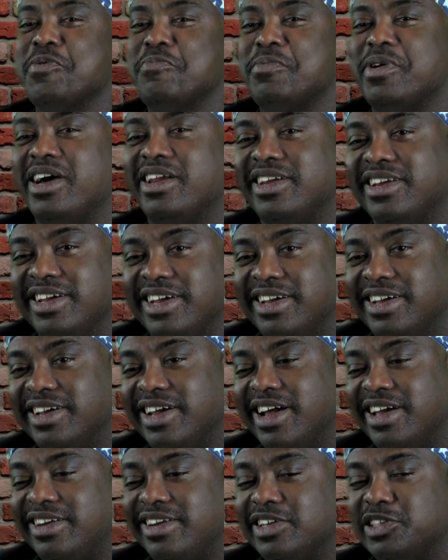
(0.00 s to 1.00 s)
but
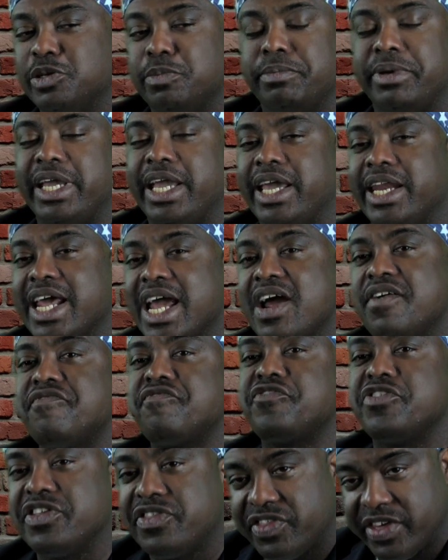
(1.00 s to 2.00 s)
it doesn't mean
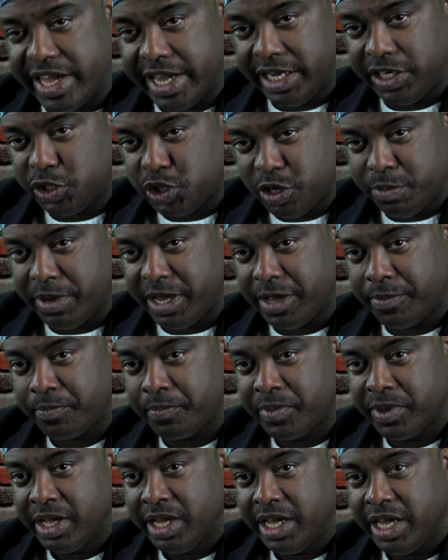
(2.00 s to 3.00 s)
everything to me.
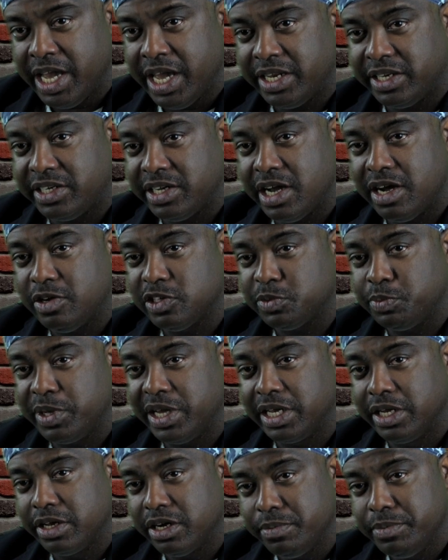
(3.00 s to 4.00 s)
It tells
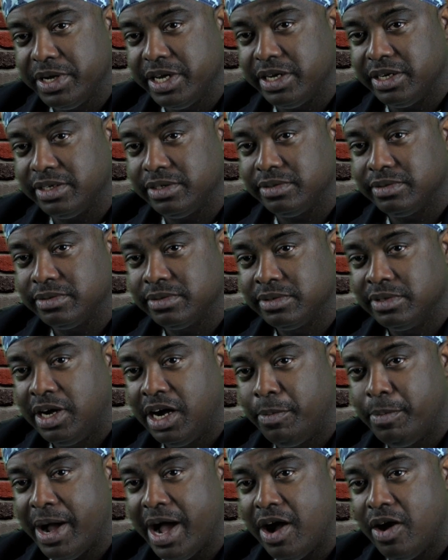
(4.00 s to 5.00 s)
me a little bit
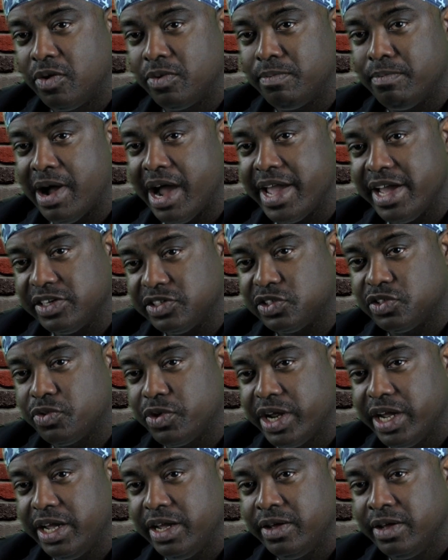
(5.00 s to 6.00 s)
about my
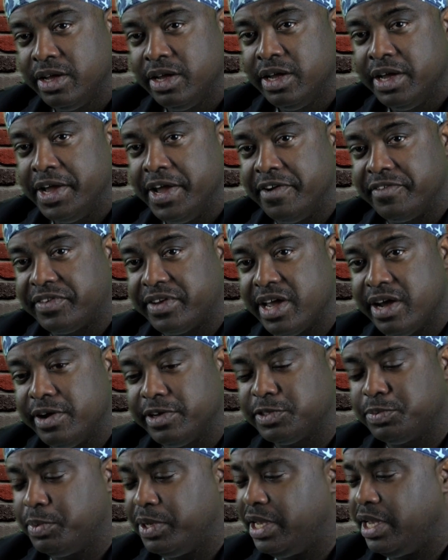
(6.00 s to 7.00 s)
history. It
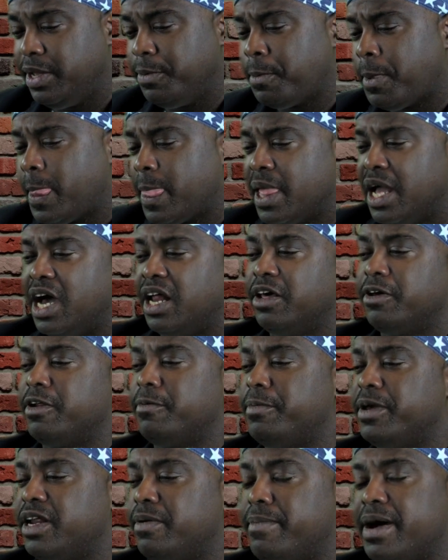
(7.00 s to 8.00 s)
tells me a
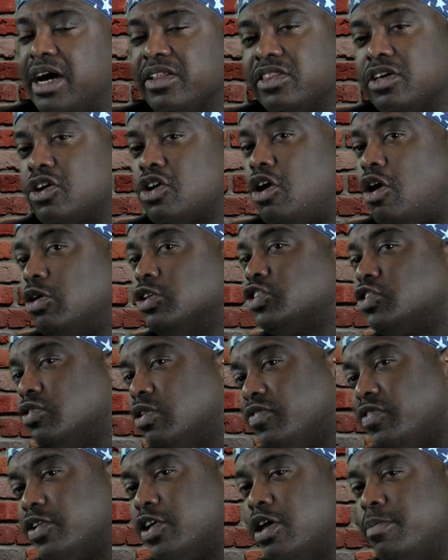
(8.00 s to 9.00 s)
little bit about the culture
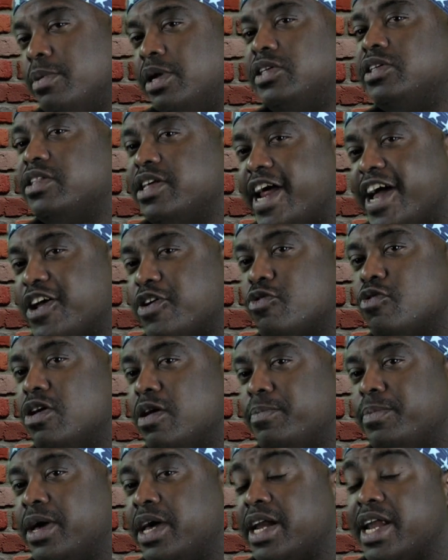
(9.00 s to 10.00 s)
of the community that I grew
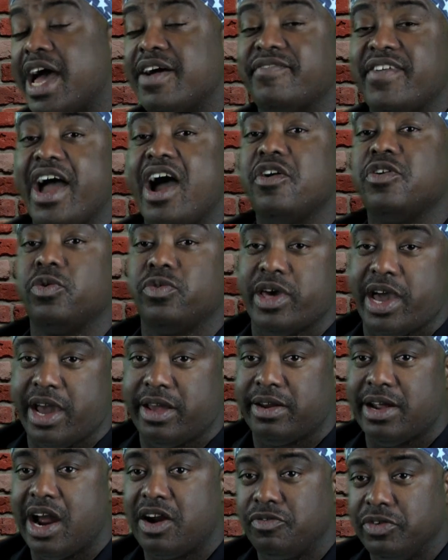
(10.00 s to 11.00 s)
up in, and I value
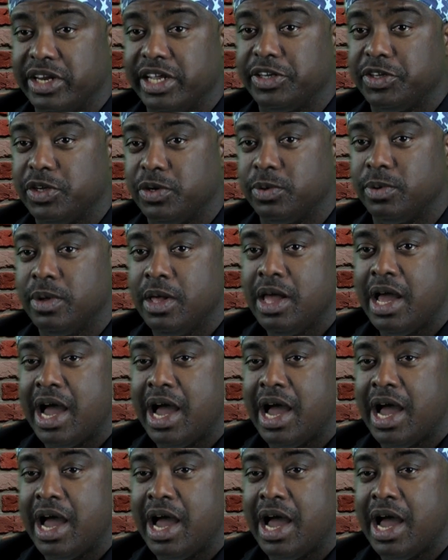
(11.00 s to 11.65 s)
that. I really do.